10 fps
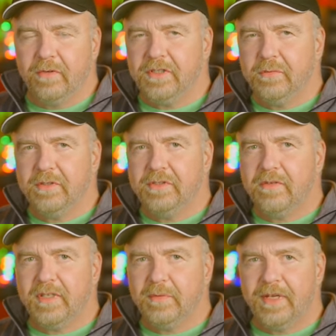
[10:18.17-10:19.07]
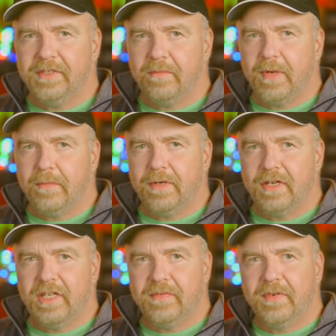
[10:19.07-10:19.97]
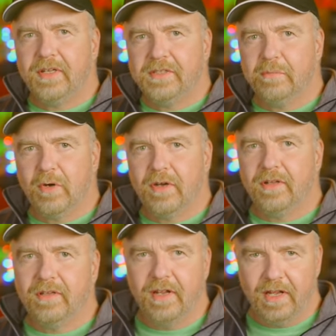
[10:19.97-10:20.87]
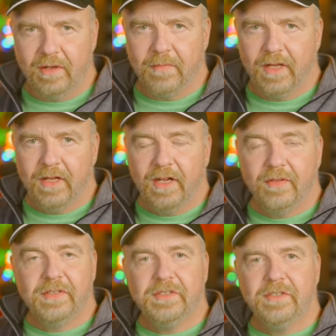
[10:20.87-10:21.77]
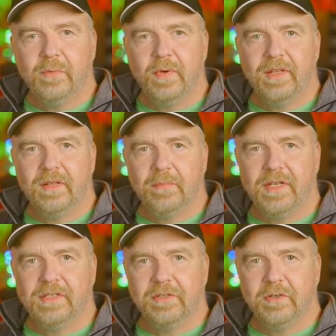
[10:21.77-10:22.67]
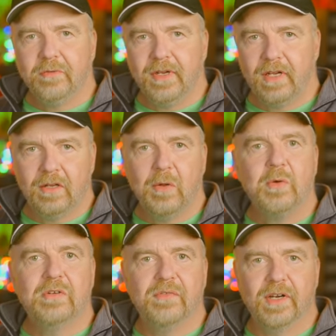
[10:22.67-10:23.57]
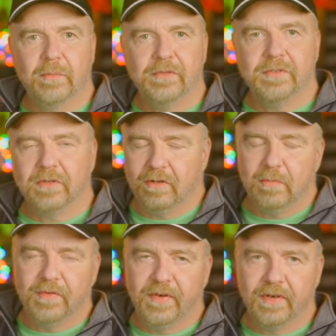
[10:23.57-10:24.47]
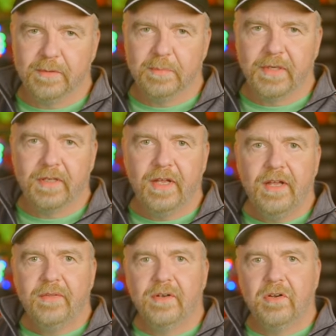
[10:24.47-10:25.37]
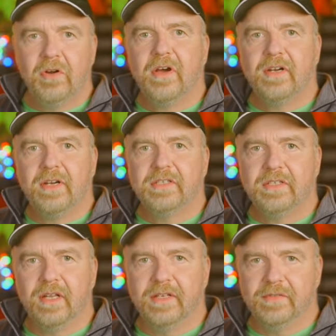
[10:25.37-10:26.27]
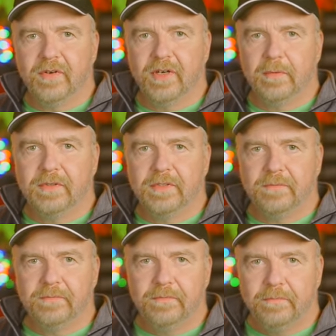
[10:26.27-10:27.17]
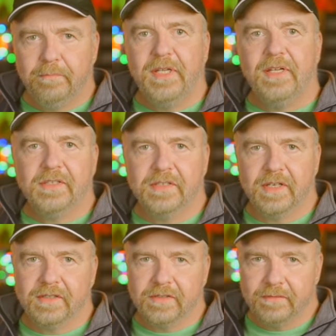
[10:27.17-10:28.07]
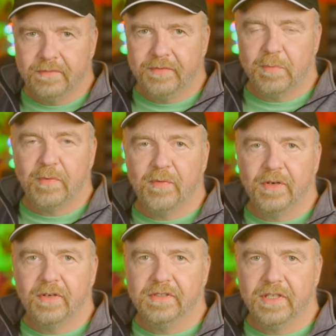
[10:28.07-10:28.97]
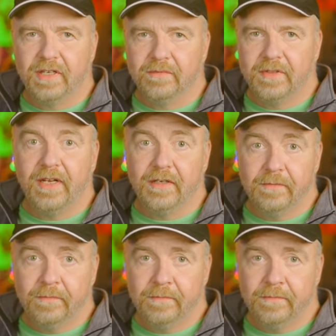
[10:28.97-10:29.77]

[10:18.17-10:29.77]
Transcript: We're just reserving space and memory and giving it a symbolic name. And this is a way that basically you create local variables or global variables, but they're non-initialized variables. BSS, if you prefer, instead of data.